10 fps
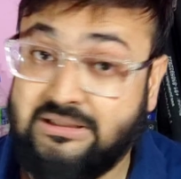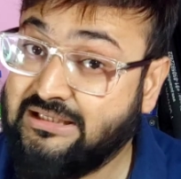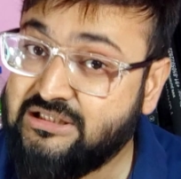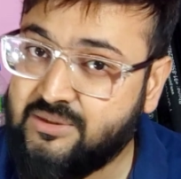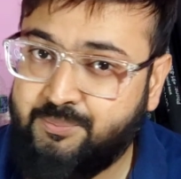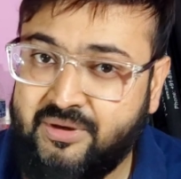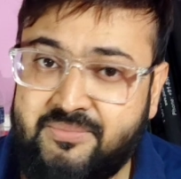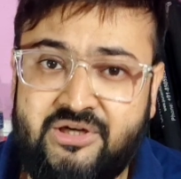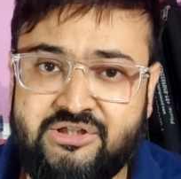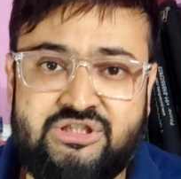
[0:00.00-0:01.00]
These are
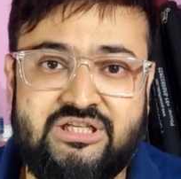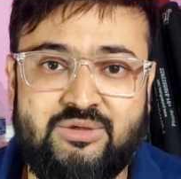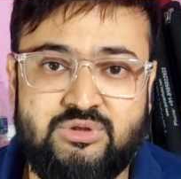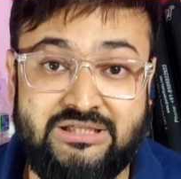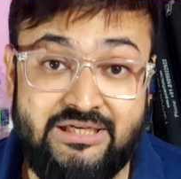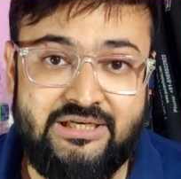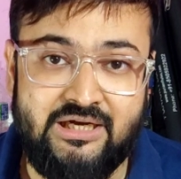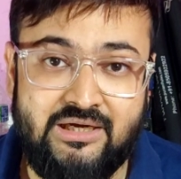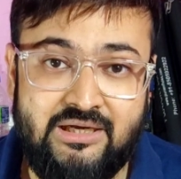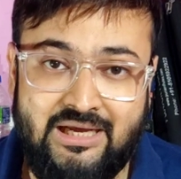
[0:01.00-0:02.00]
premier institutes in
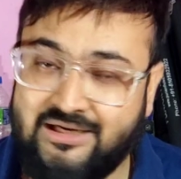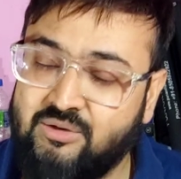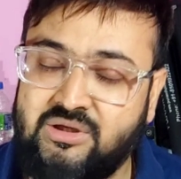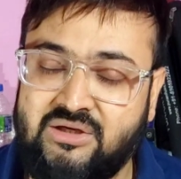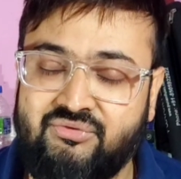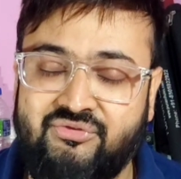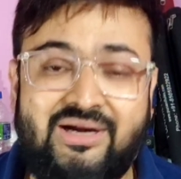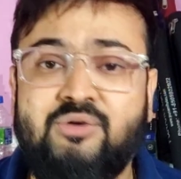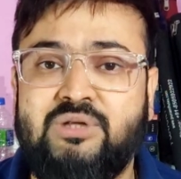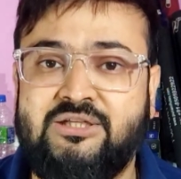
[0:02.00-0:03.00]
India, and you will get a
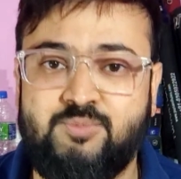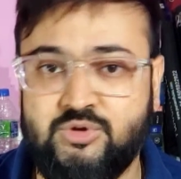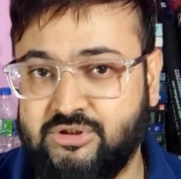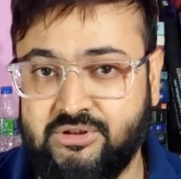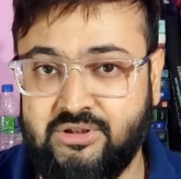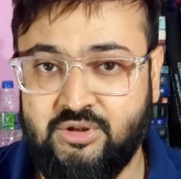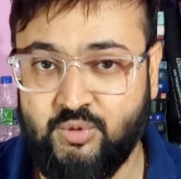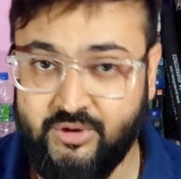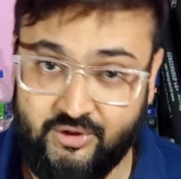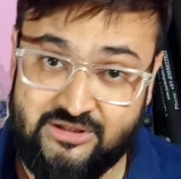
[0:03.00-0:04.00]
very good exposure
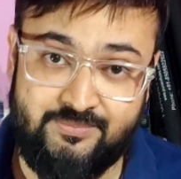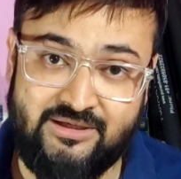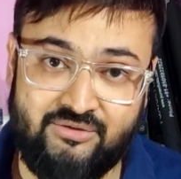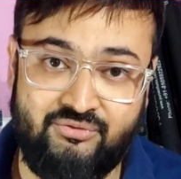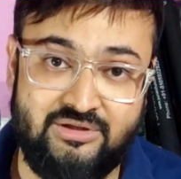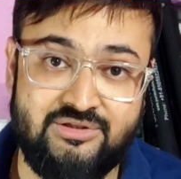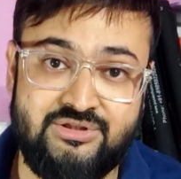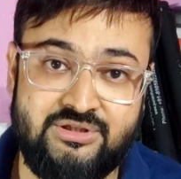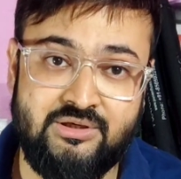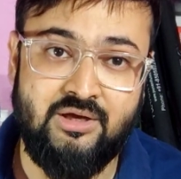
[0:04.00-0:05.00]
to your respective
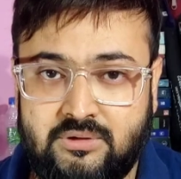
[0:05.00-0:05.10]
fields.